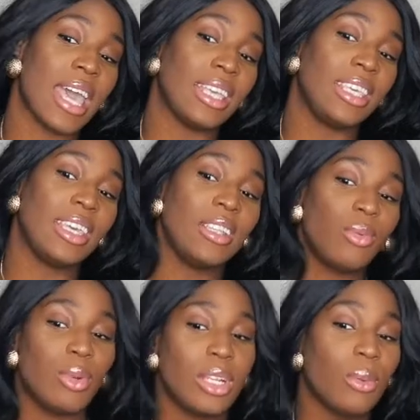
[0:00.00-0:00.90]
I can't
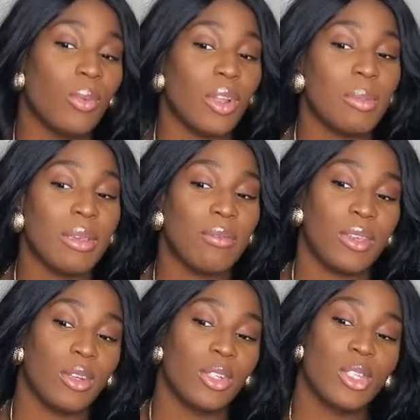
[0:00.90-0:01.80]
really run my
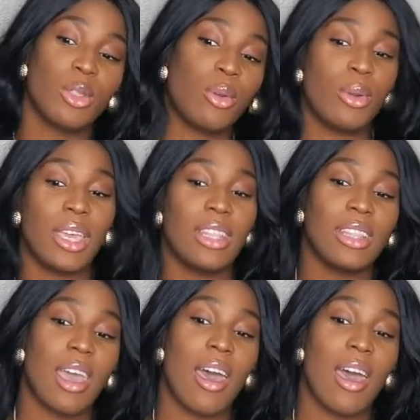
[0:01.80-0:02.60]
fingers through it.